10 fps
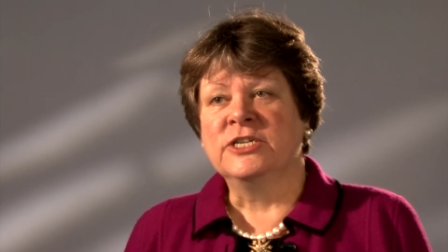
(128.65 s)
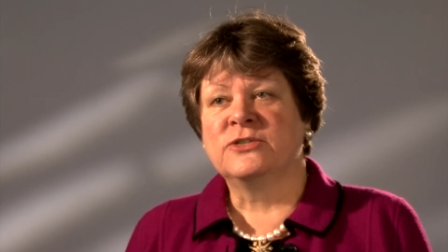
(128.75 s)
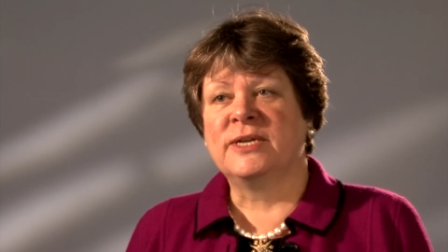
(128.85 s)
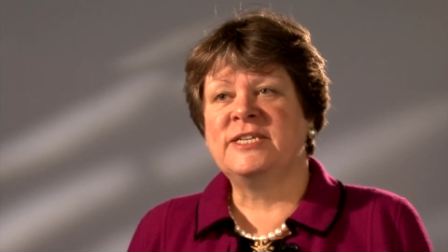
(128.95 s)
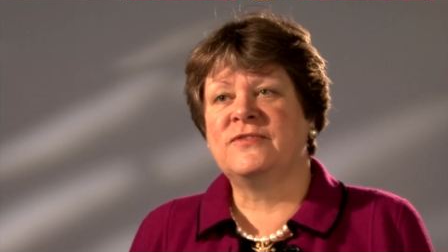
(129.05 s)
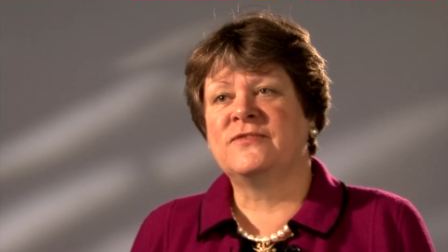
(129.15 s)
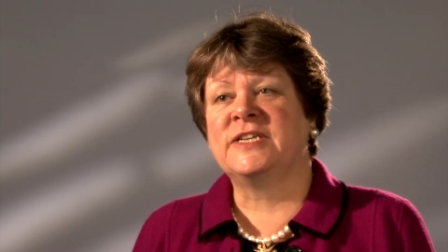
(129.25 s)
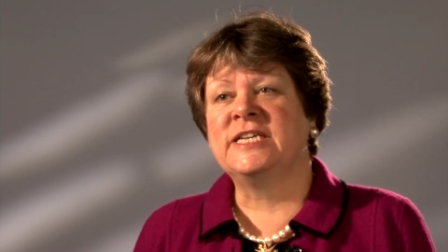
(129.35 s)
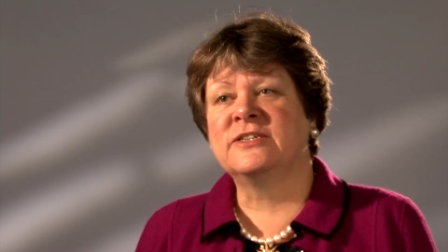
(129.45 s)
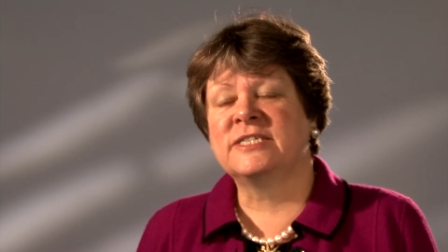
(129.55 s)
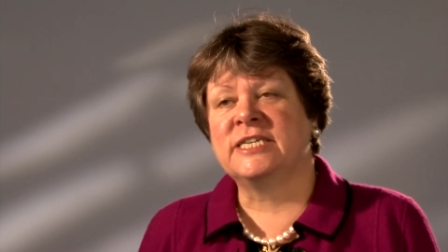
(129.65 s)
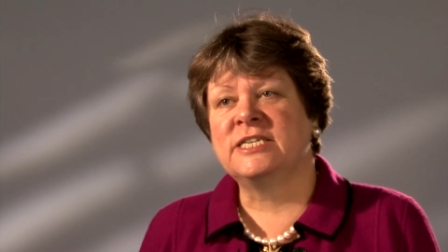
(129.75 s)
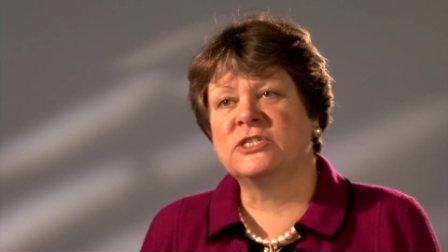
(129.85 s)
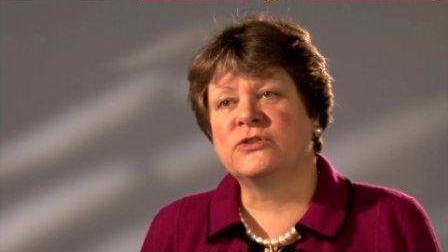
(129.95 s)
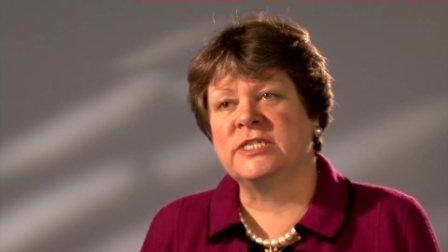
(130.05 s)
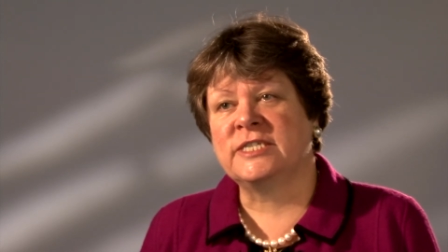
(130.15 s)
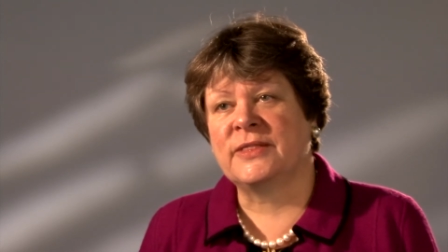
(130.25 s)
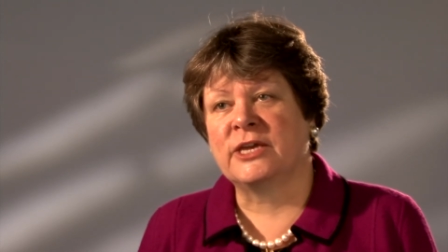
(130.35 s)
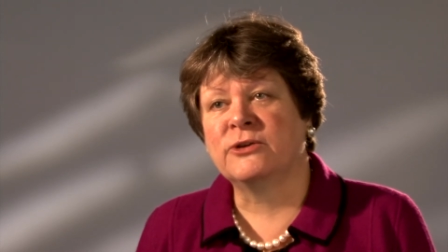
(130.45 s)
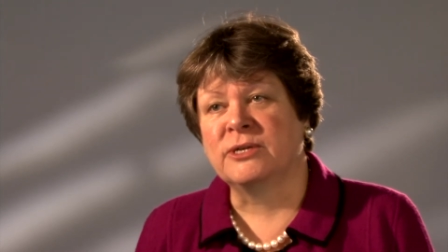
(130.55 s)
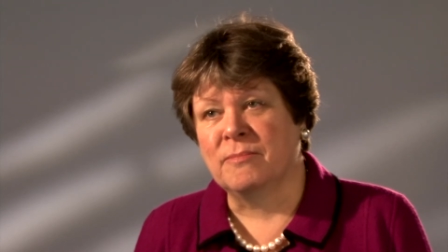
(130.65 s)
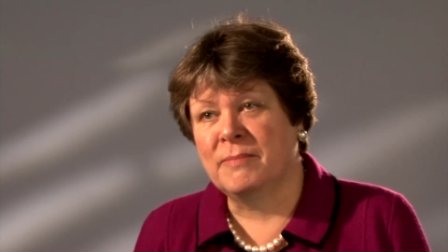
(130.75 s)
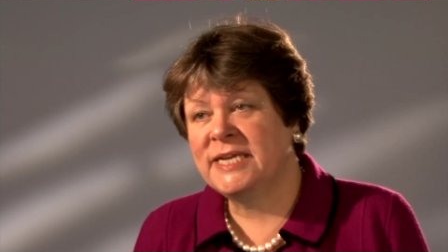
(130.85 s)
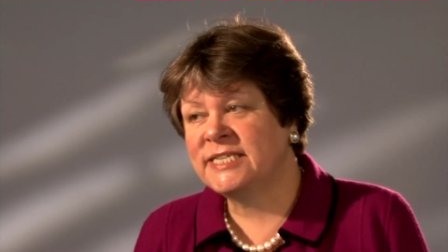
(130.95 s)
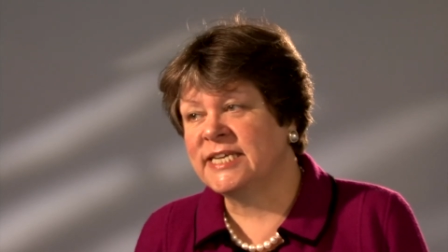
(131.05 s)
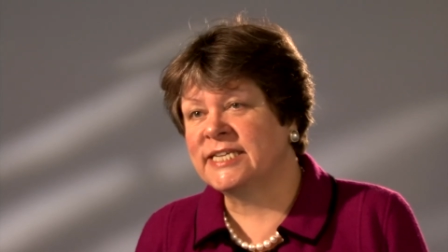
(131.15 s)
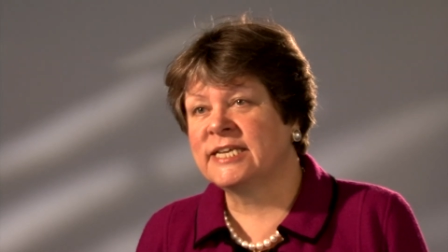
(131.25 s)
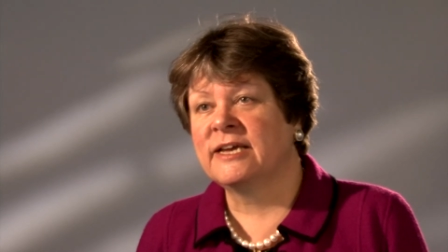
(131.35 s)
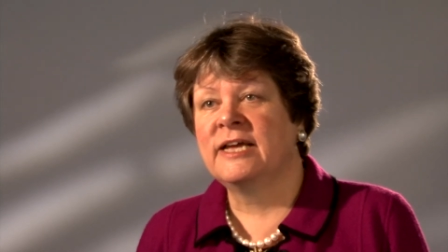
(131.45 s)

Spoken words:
2015 because the industry said they couldn't meet it.